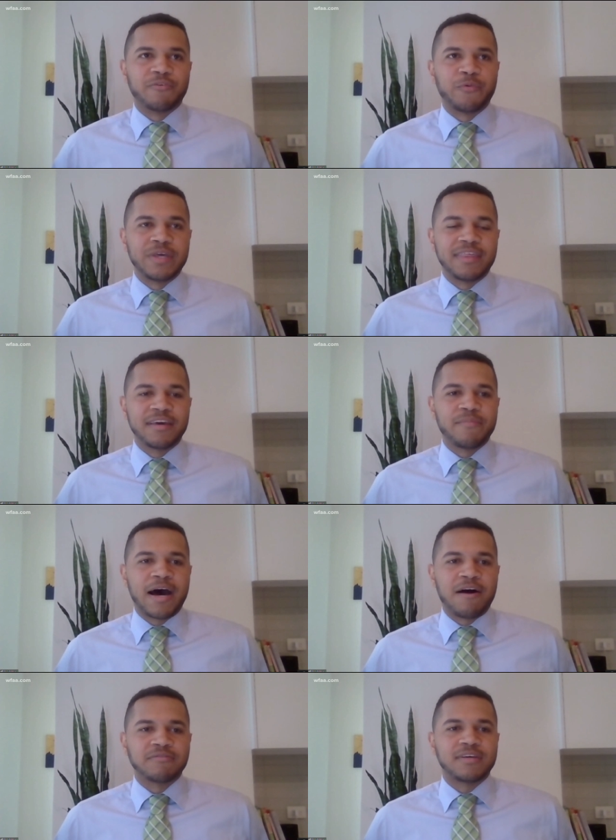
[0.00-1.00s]
When we think
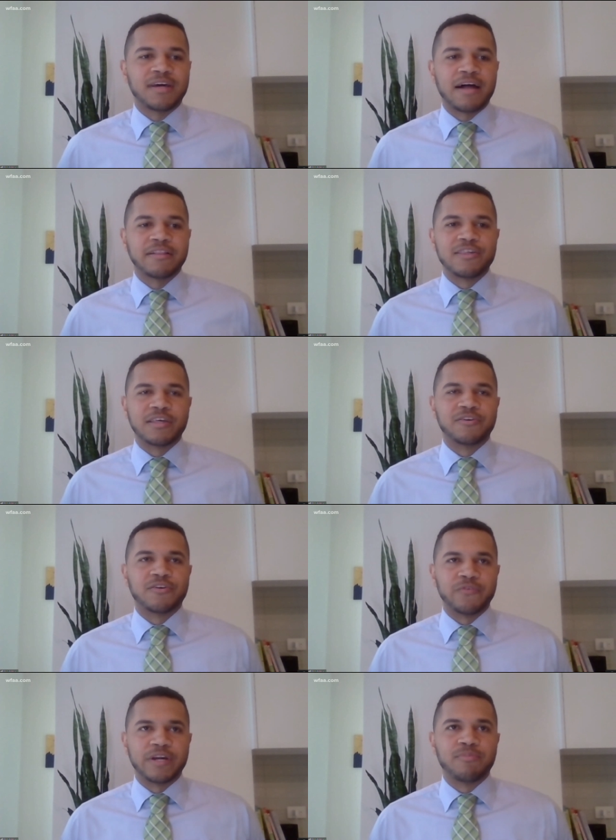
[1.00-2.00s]
about college and
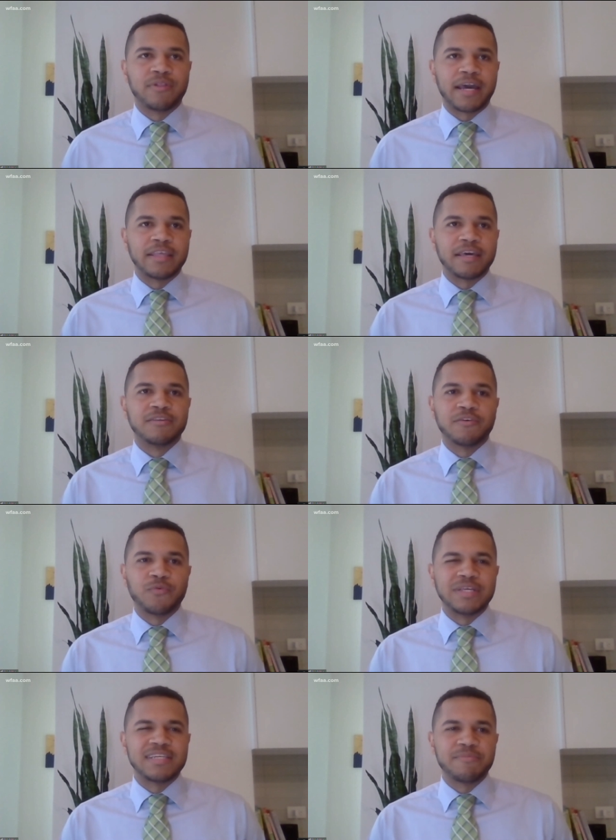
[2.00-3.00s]
career planning, you know,
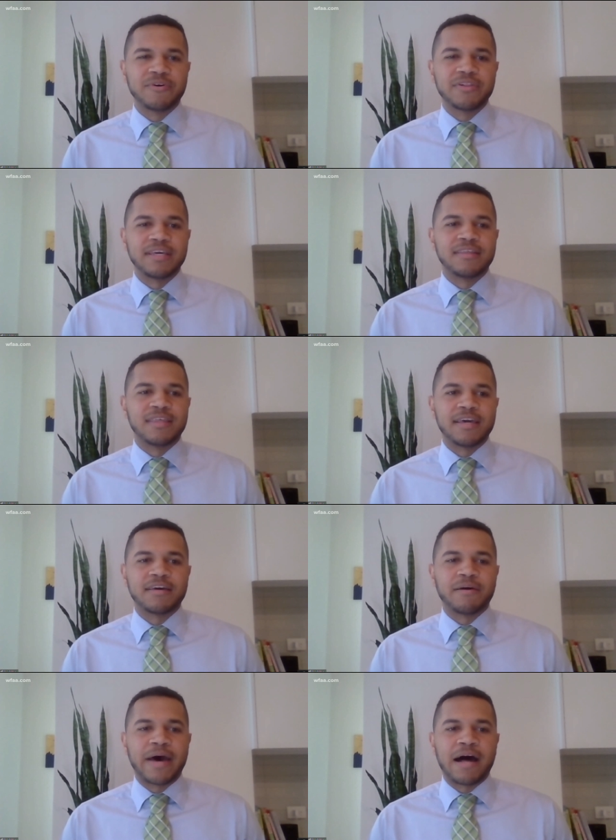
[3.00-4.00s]
we typically think
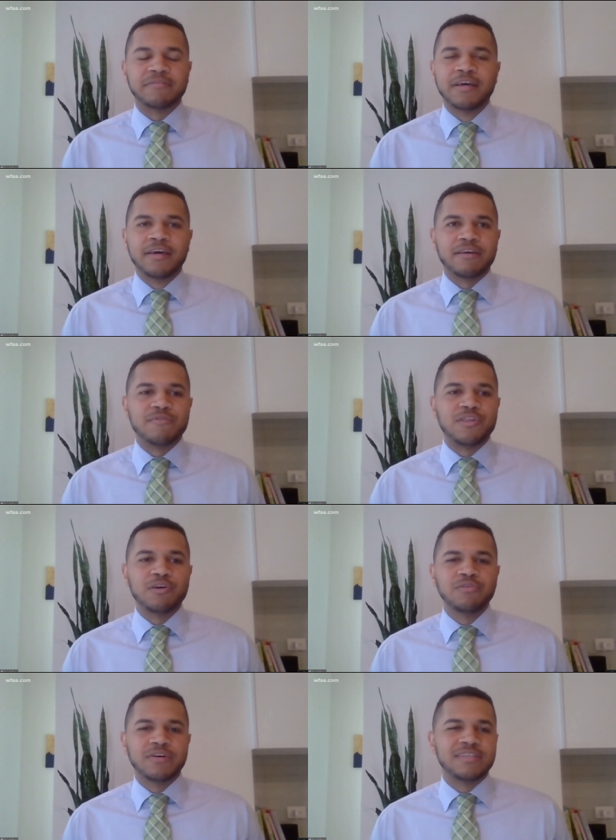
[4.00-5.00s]
about the
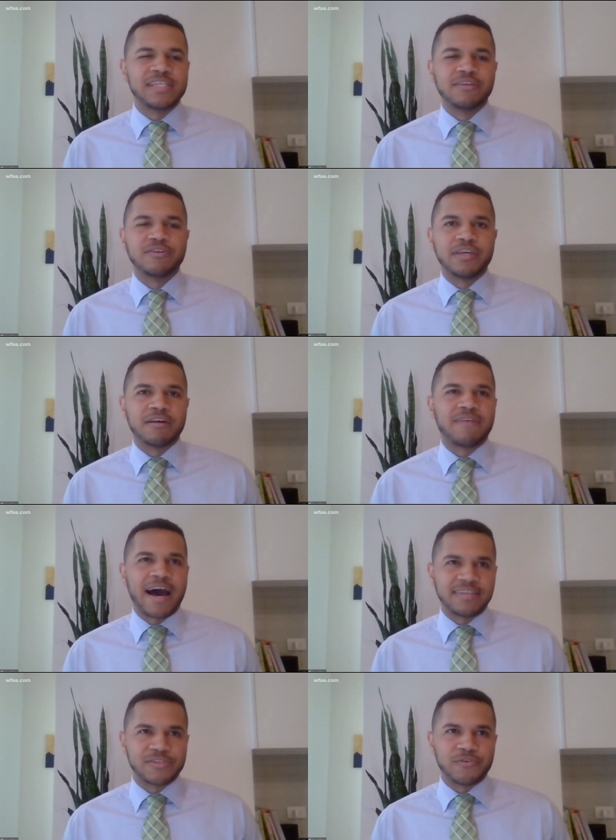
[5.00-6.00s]
junior and senior year of
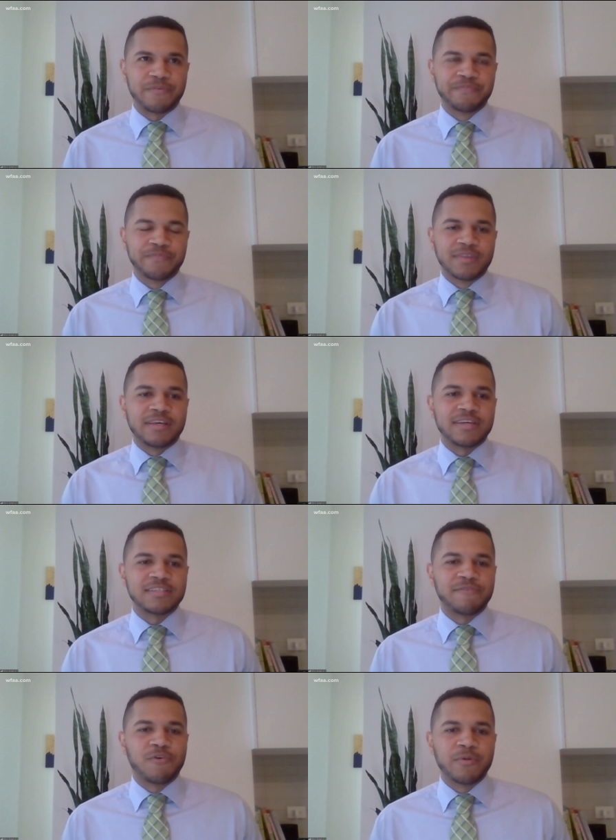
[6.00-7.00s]
high school. But
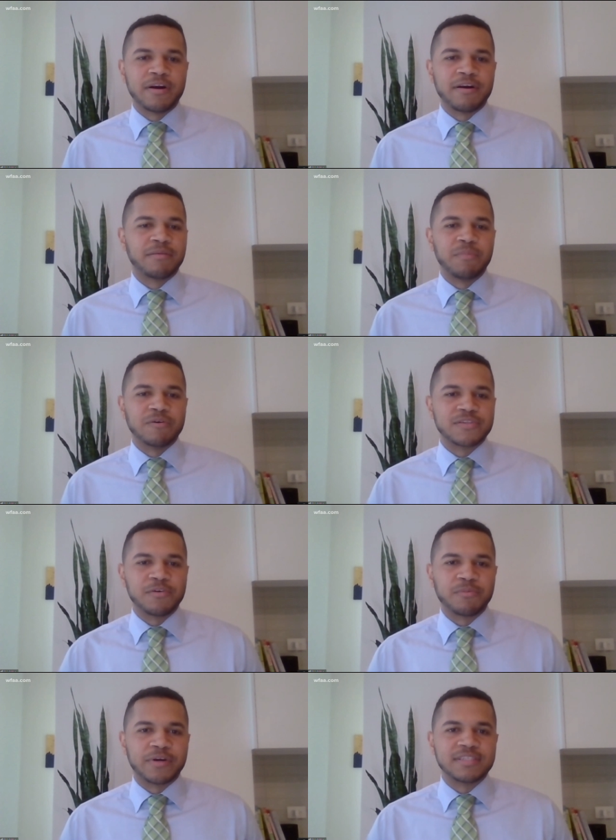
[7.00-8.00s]
as a former middle
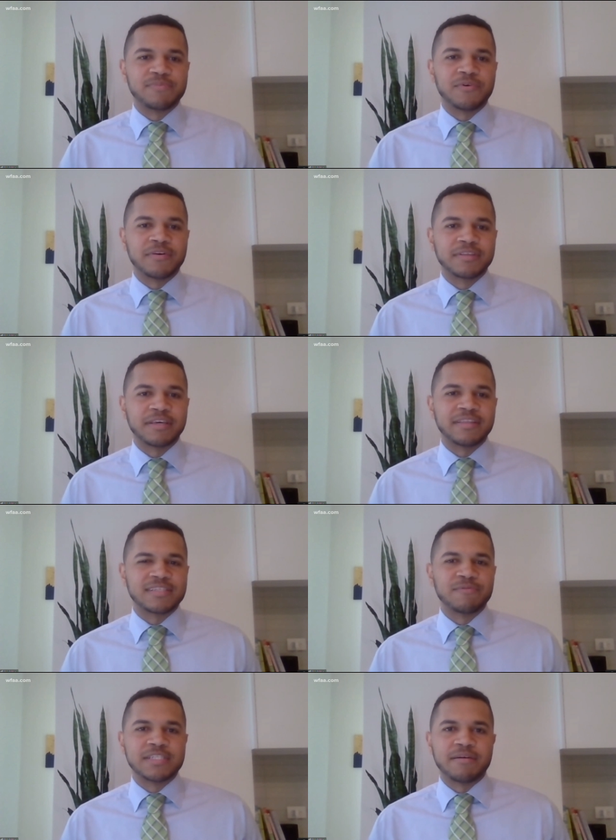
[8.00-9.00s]
school principal, you know,
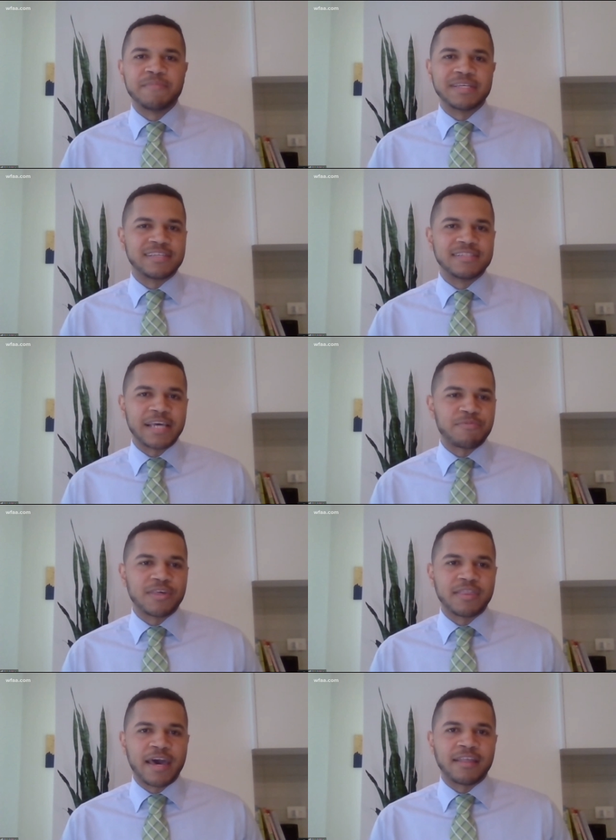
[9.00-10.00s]
this was a
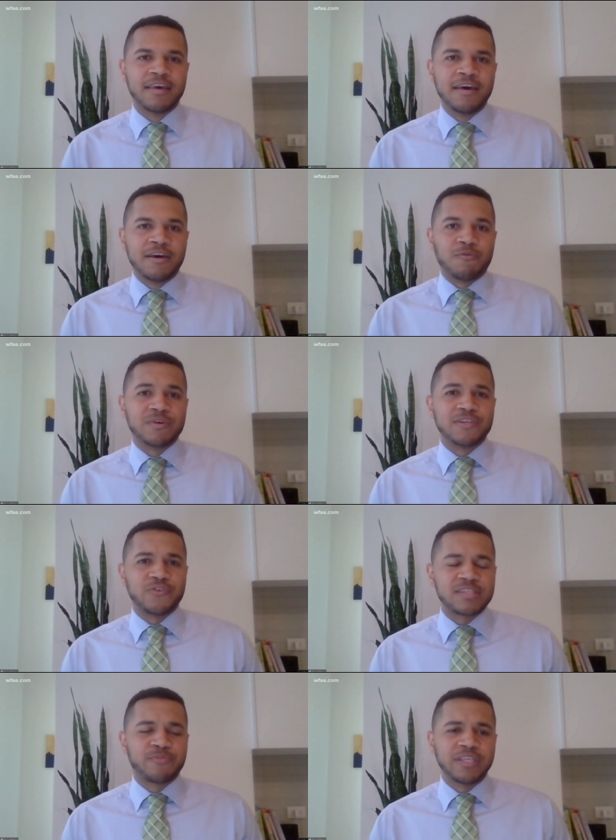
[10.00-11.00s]
misconception that was
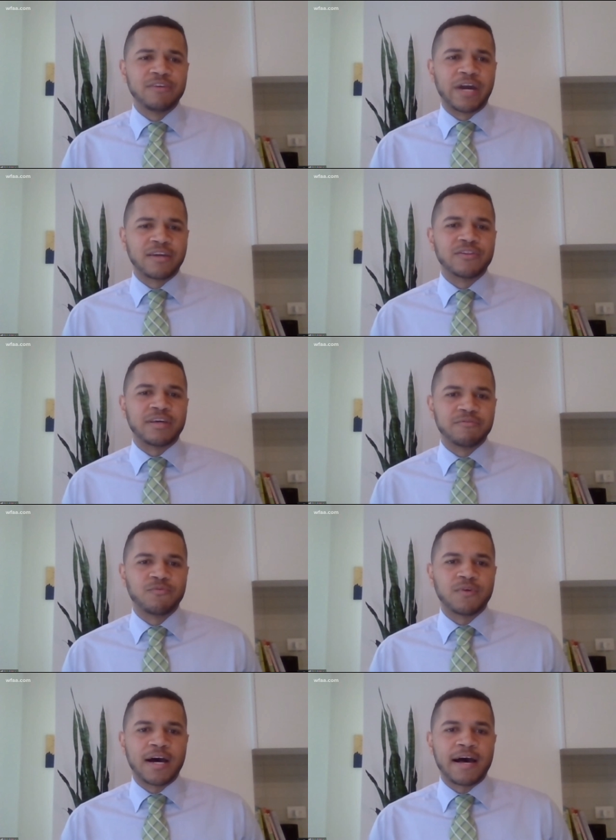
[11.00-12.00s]
addressed pretty regularly
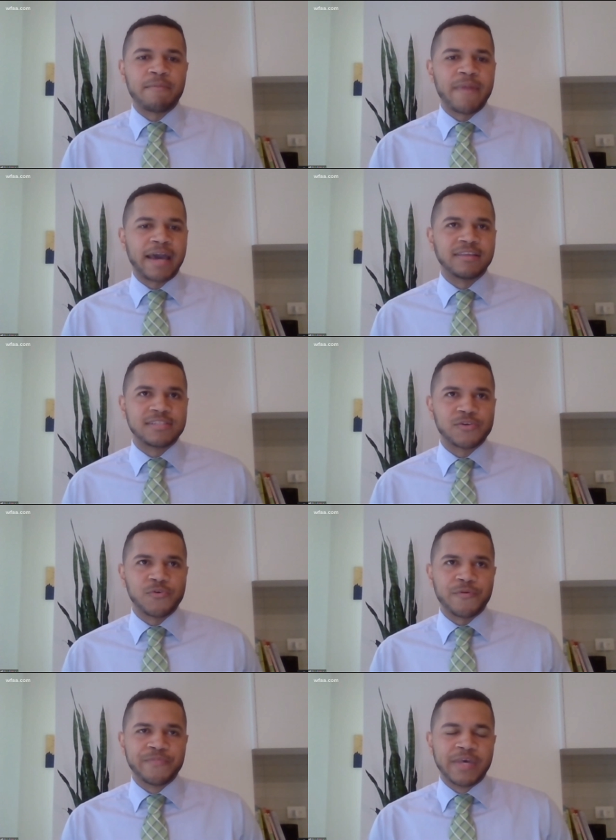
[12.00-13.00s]
uh, back in
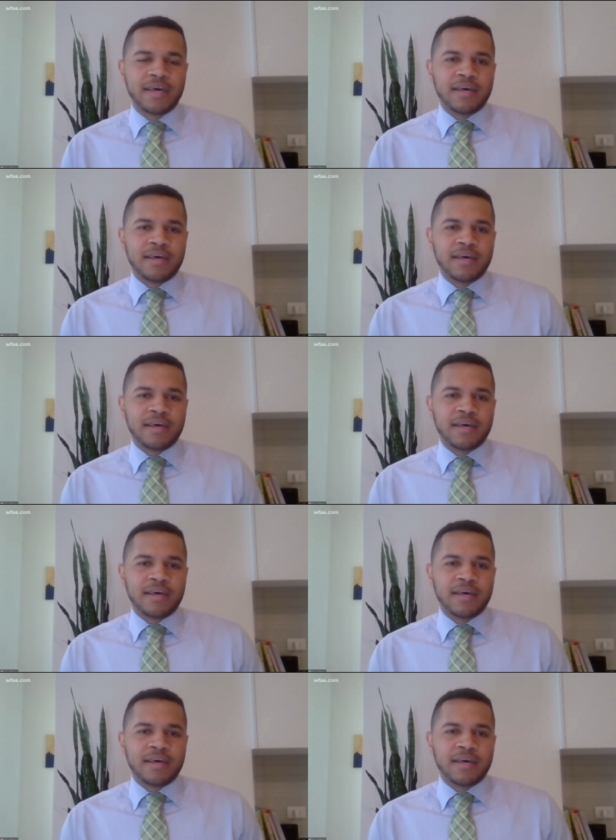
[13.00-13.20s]
school.